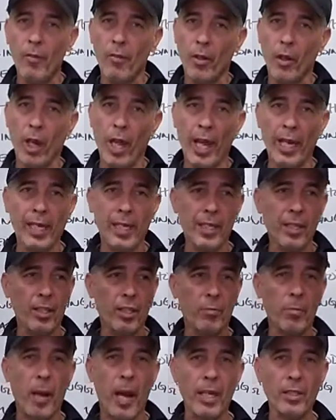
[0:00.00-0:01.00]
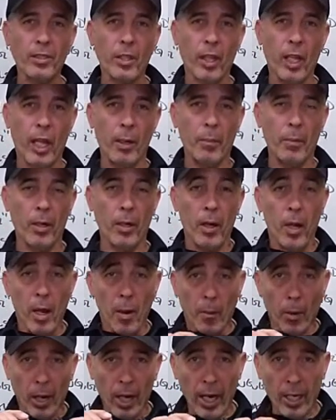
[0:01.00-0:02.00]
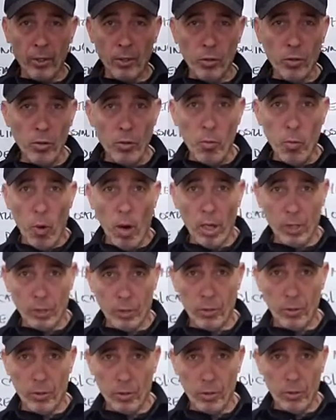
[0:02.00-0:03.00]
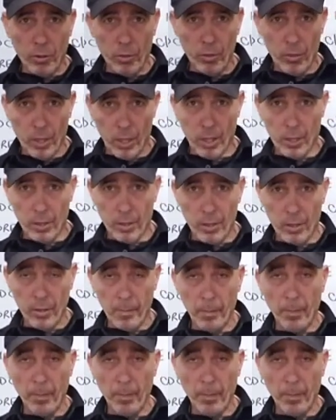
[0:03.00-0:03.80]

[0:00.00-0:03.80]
If you like it, smash the like button. But I do want you to do this.